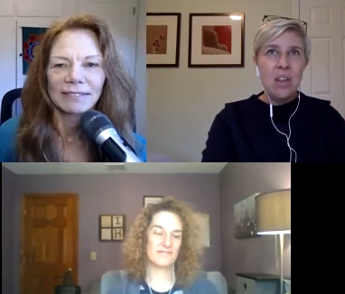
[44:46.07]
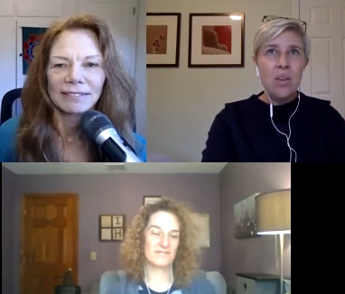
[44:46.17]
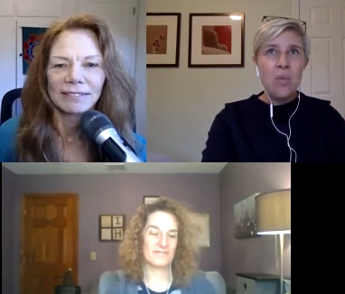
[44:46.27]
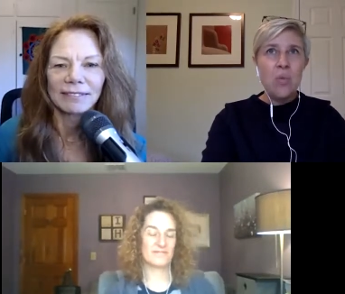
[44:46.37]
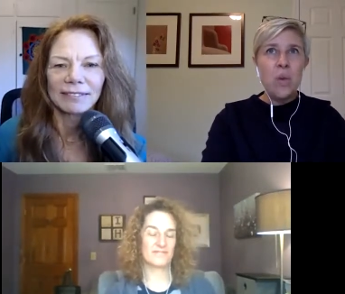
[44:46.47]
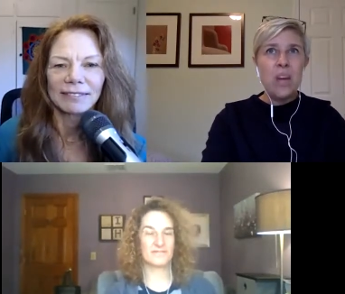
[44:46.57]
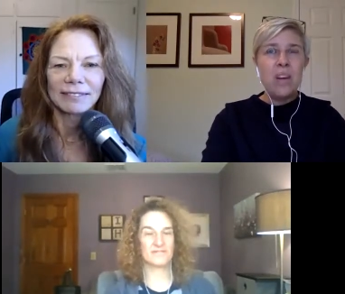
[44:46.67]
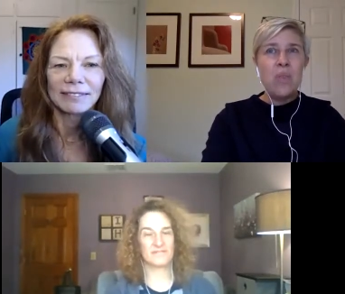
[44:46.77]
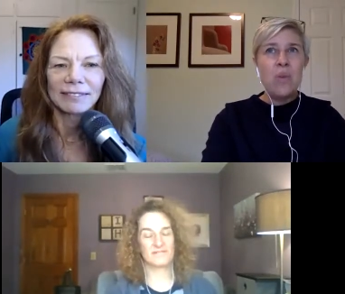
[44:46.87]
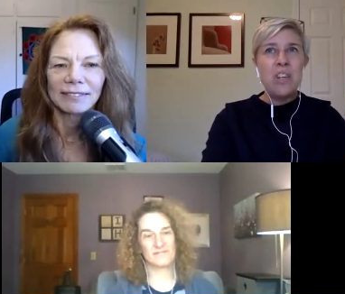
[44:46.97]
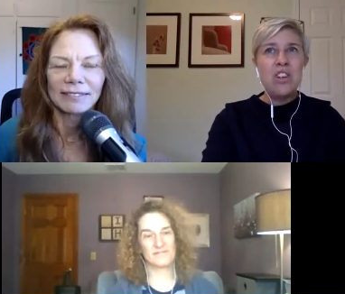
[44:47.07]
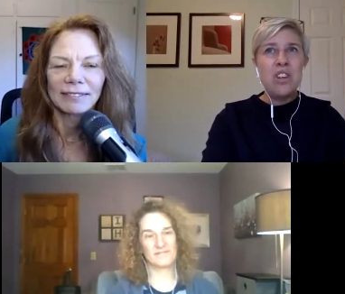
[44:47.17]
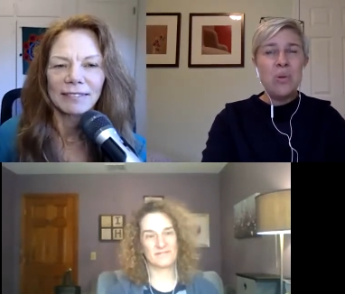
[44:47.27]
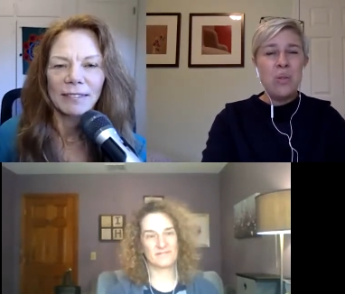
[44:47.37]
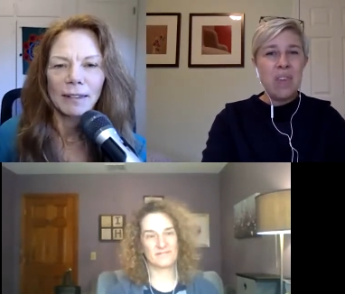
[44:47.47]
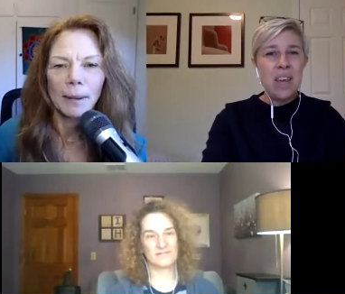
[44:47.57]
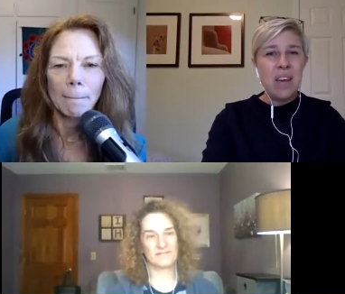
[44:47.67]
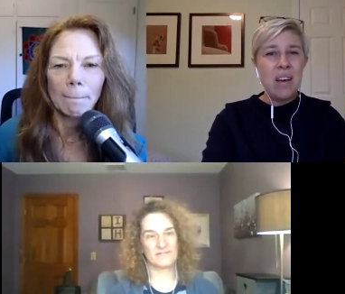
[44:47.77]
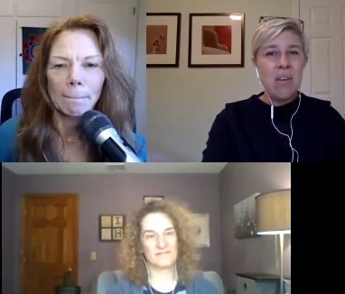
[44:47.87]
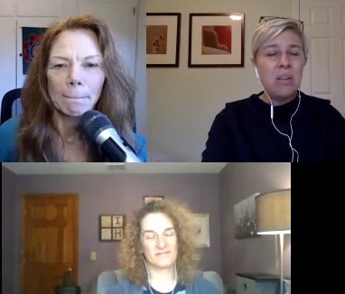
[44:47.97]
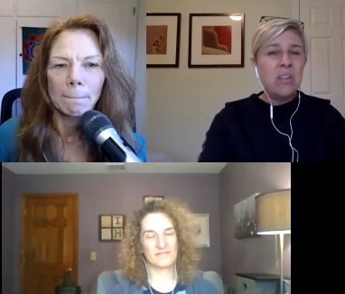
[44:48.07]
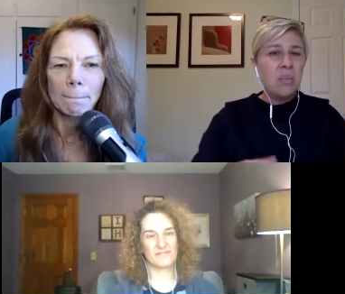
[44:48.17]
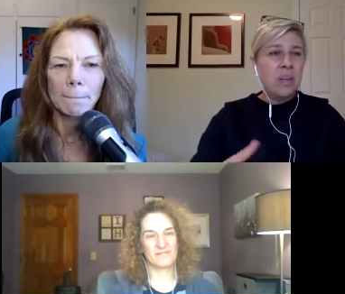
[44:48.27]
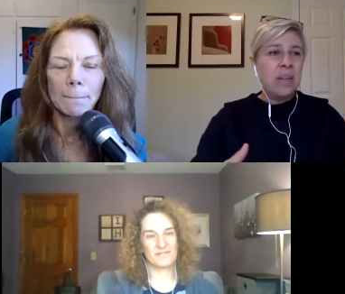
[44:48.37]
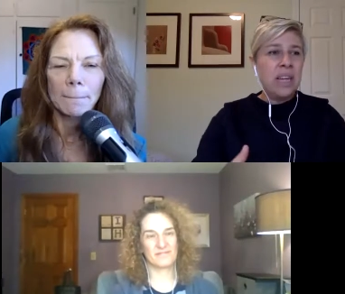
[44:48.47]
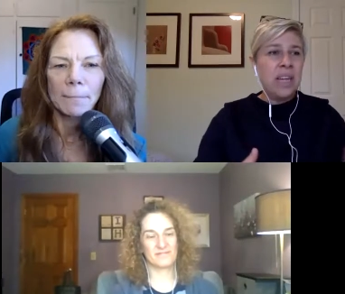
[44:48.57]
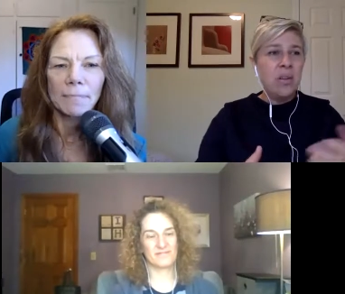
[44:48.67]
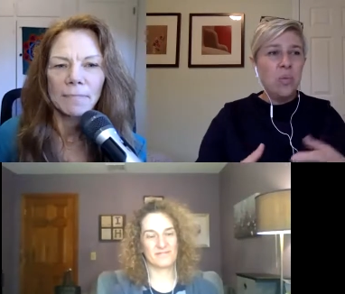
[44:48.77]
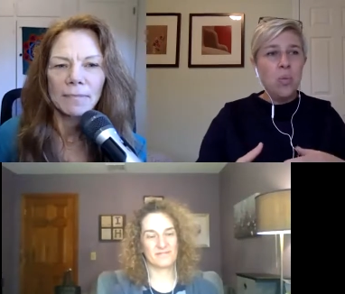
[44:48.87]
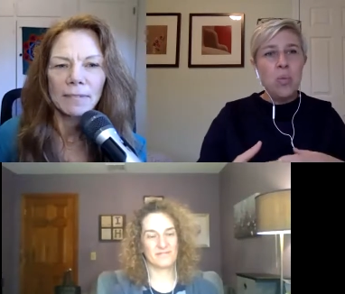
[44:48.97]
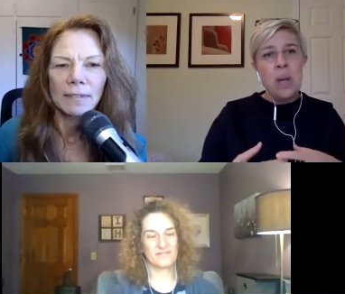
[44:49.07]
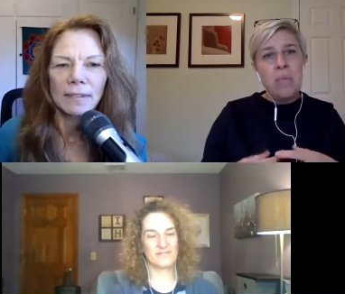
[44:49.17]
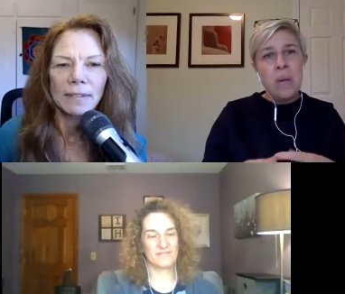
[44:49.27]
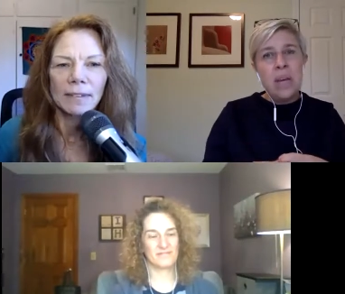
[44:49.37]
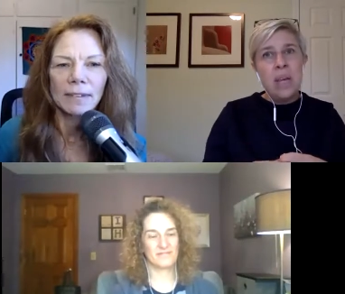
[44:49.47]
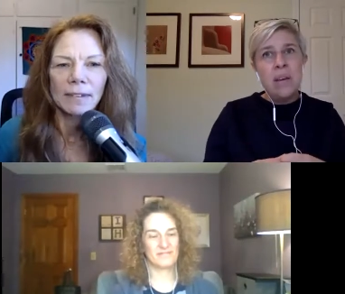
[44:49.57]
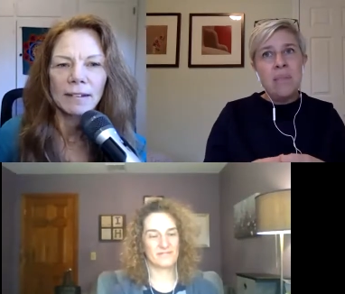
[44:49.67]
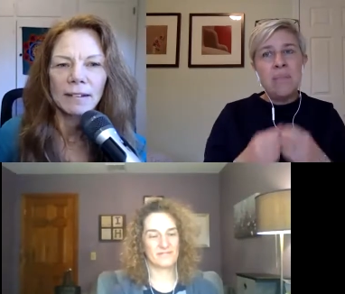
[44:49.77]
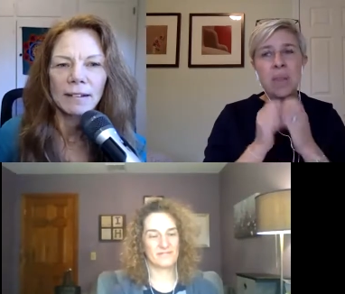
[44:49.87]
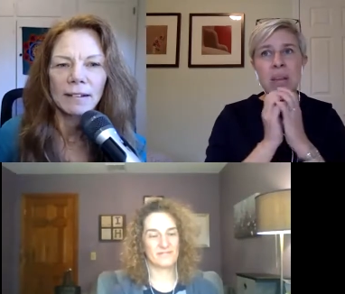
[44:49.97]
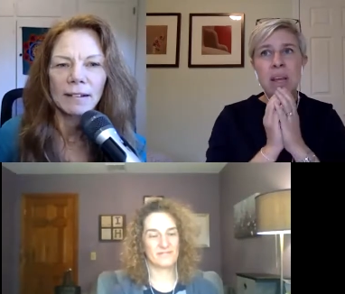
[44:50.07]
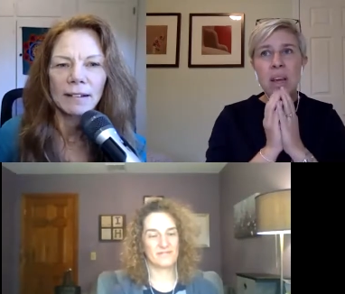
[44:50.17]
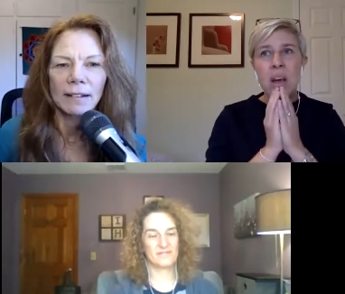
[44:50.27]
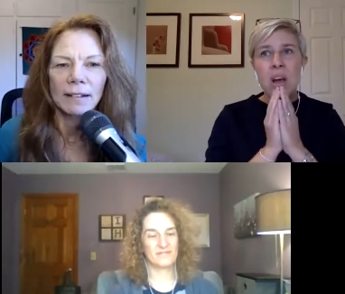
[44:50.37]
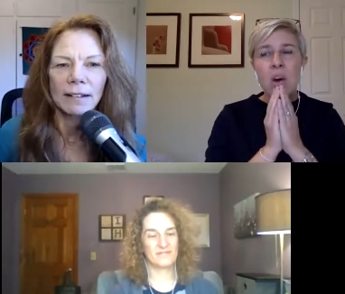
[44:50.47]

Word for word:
Speaker 1: what what do you think ultimately women like